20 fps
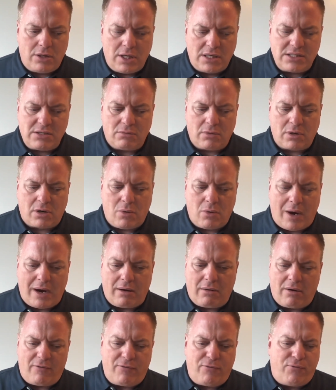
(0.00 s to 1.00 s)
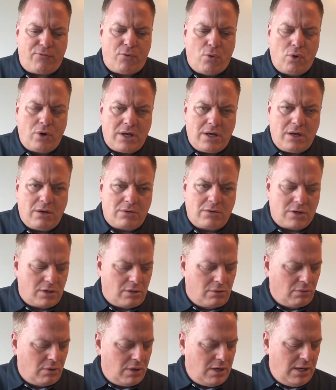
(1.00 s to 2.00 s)
Does it require a 4-year
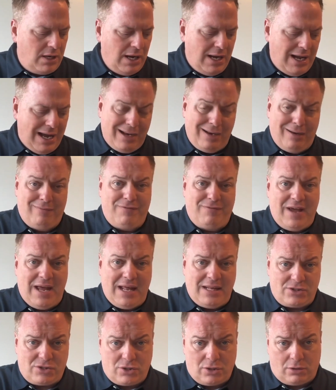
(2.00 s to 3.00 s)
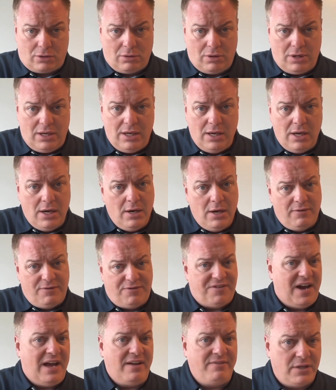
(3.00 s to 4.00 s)
degree, an advanced degree,
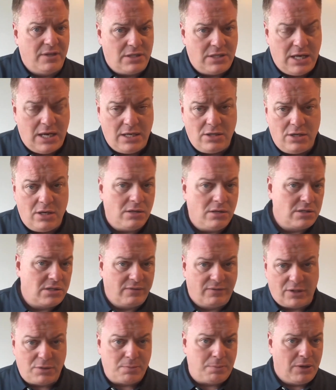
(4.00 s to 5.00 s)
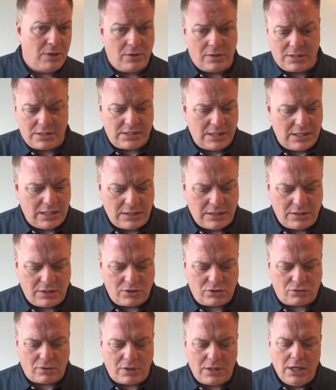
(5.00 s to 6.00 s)
5 to 10 years of experience in
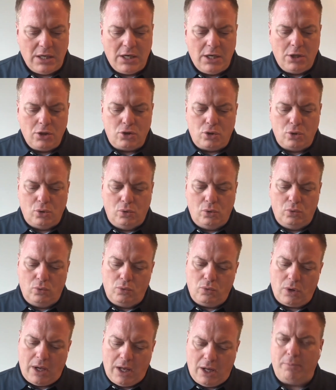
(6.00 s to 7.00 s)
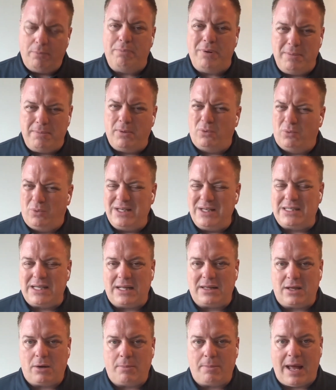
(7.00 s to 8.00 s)
industry to help people
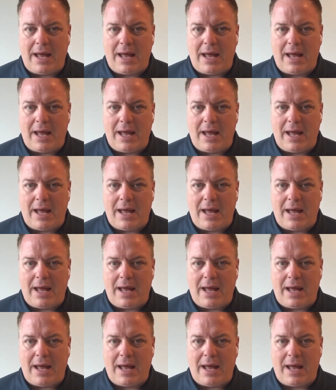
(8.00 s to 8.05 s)
reset their